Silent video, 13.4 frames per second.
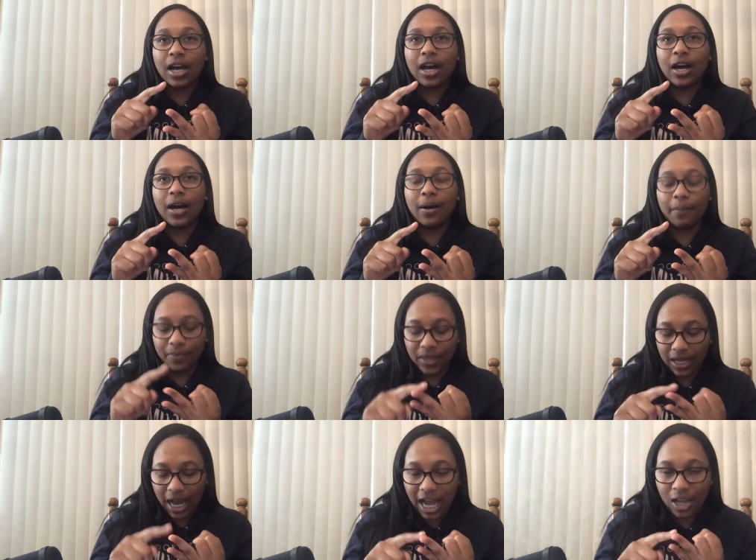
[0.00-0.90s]
um, mm-hmm. the
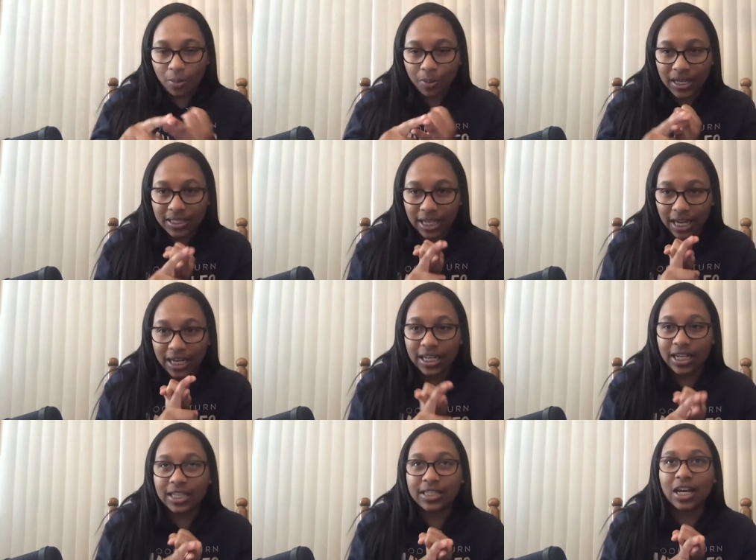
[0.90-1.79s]
guy who plays
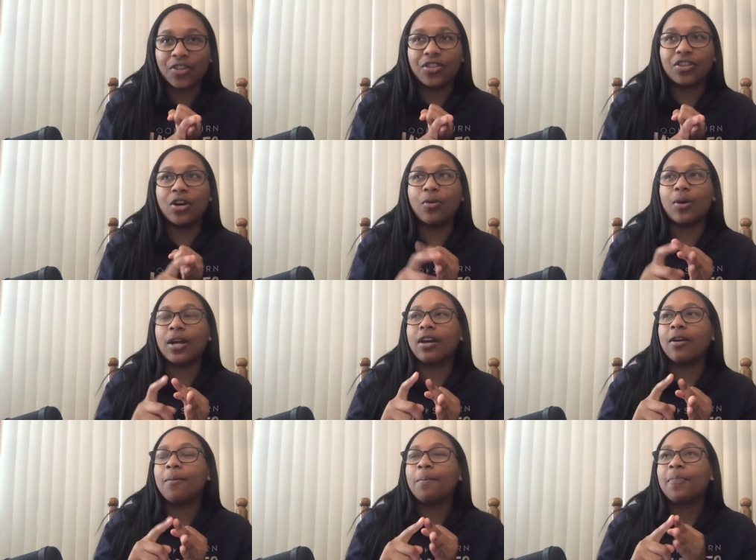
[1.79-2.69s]
Aiden in South of
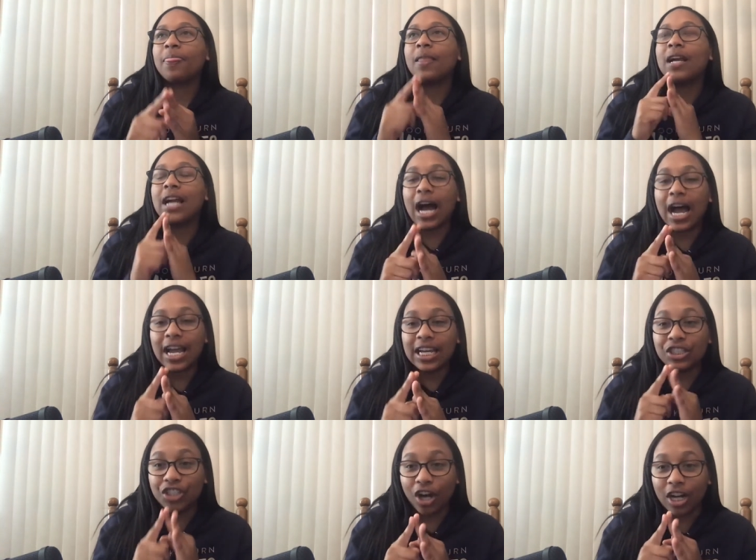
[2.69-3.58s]
Nowhere, the guy
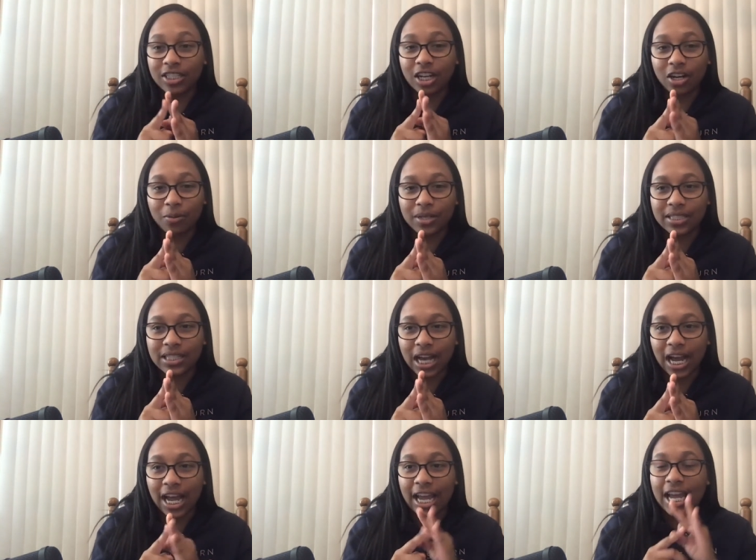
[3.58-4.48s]
and John Tucker Must
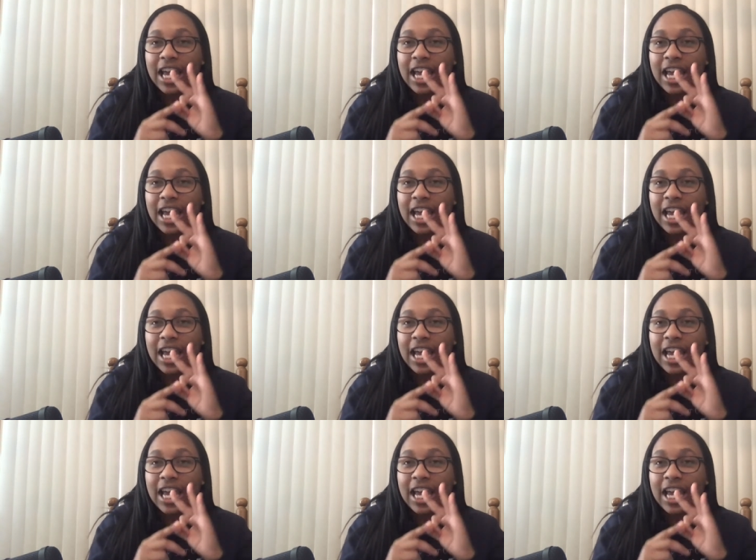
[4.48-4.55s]
Die.